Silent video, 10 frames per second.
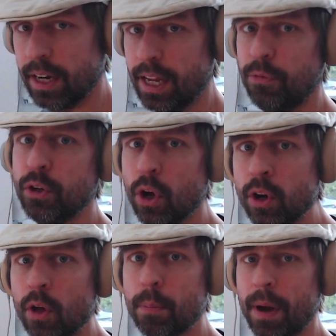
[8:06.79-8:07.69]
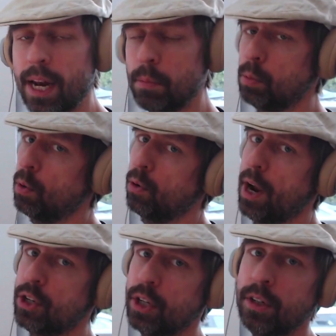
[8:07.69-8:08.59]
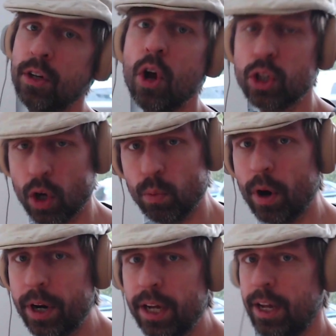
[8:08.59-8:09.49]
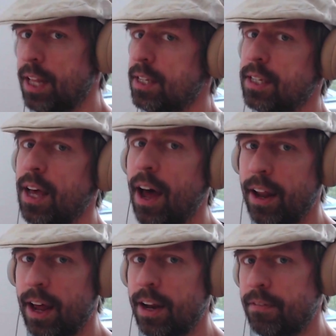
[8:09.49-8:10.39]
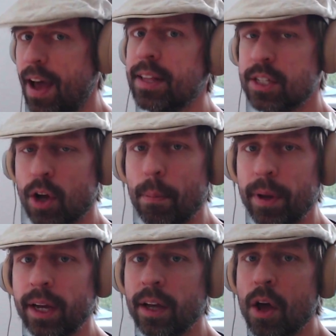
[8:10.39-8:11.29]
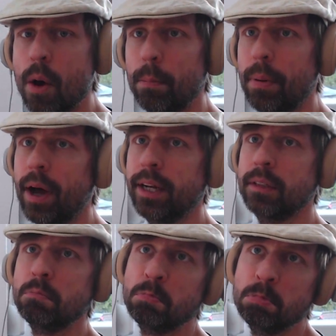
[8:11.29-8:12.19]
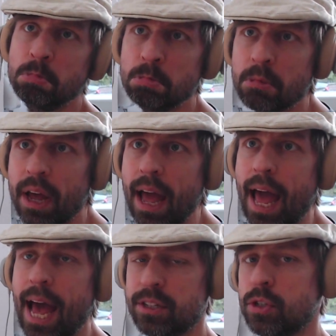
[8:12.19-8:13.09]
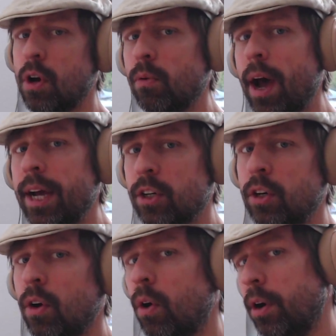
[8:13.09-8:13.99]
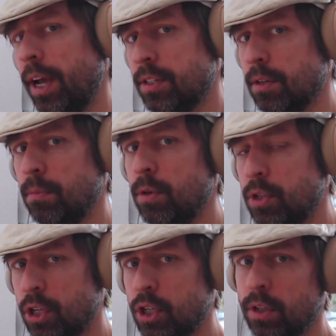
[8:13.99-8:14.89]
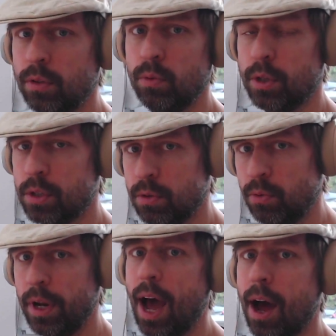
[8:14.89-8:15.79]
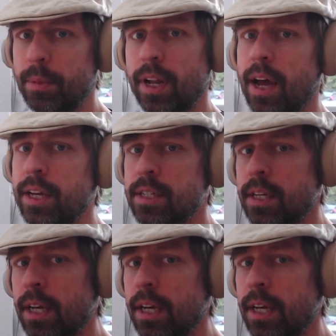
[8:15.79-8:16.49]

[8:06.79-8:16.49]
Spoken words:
If you don't know the Pachelbel progression, don't worry, it's an advanced topic, but as a songwriter or as a musician who wants to reharmonize,